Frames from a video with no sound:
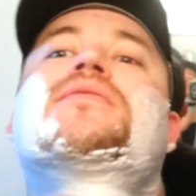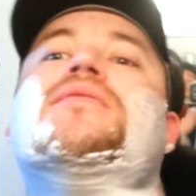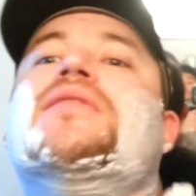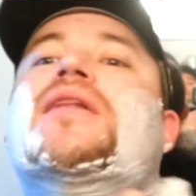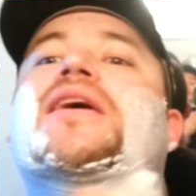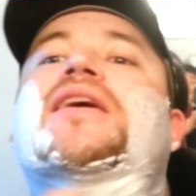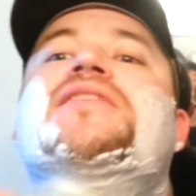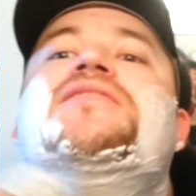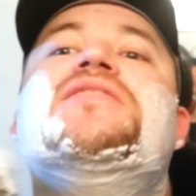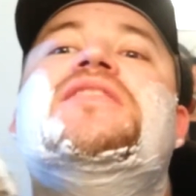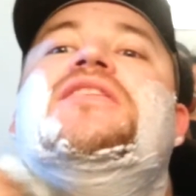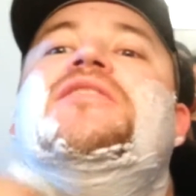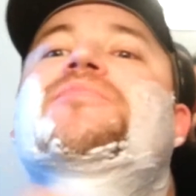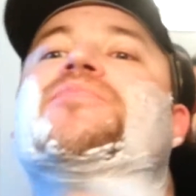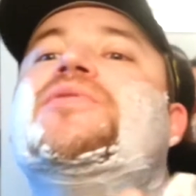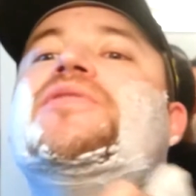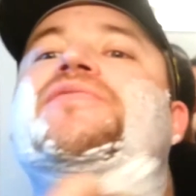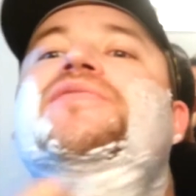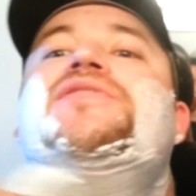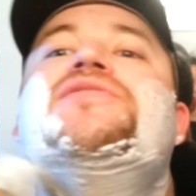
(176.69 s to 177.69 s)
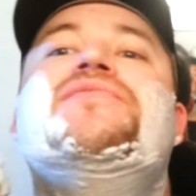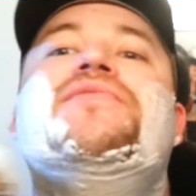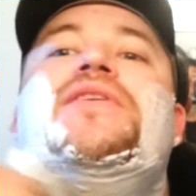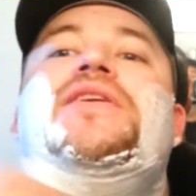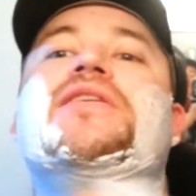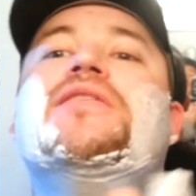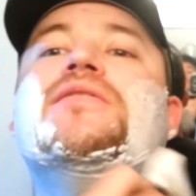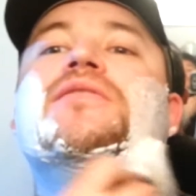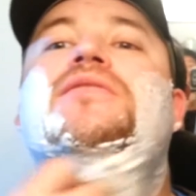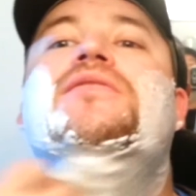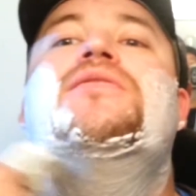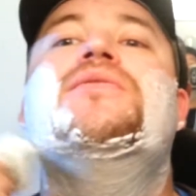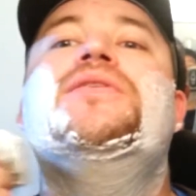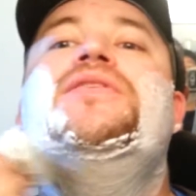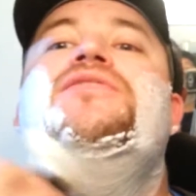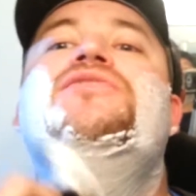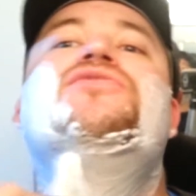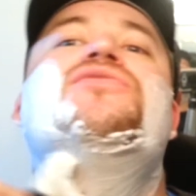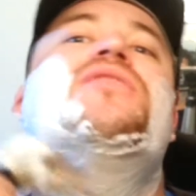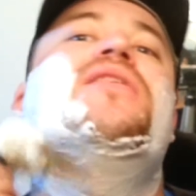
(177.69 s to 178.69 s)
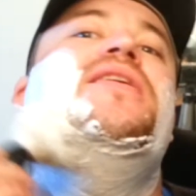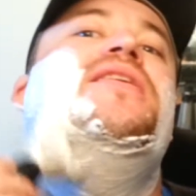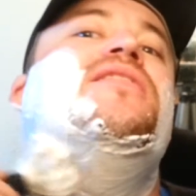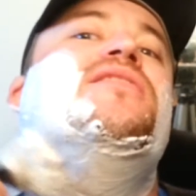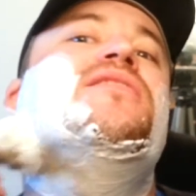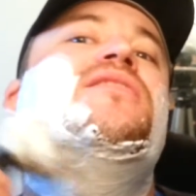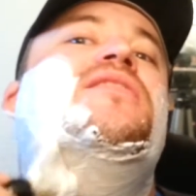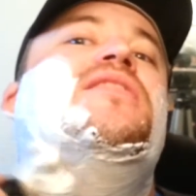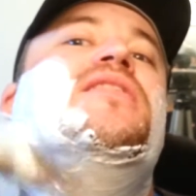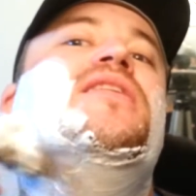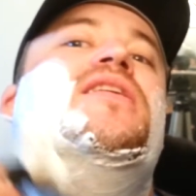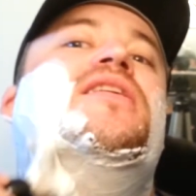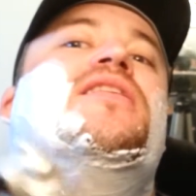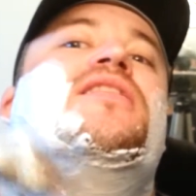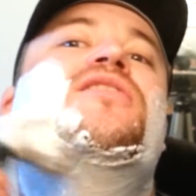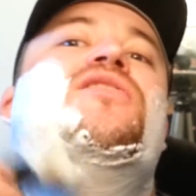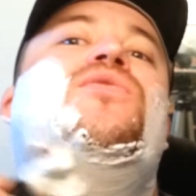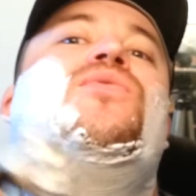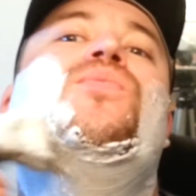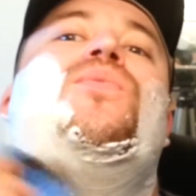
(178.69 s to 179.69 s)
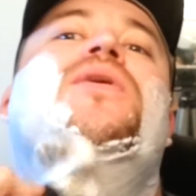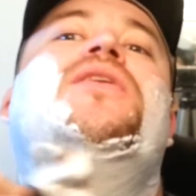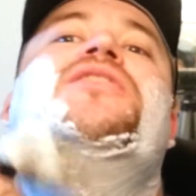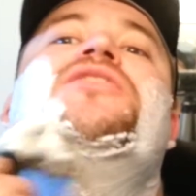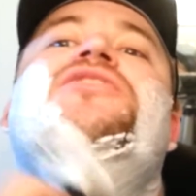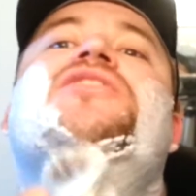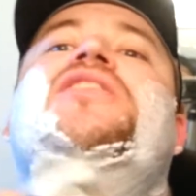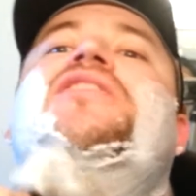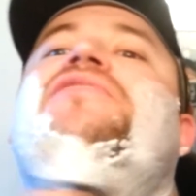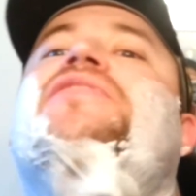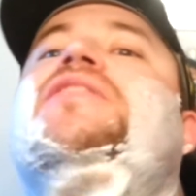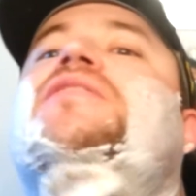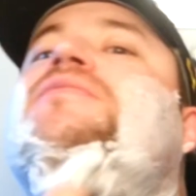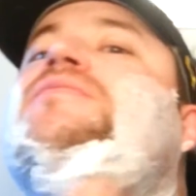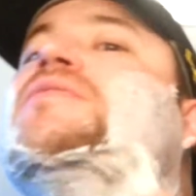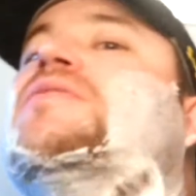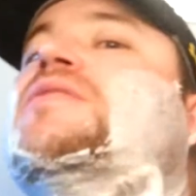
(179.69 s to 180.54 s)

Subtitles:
Like I said in the previous video, go ahead and try out the cold water shaving.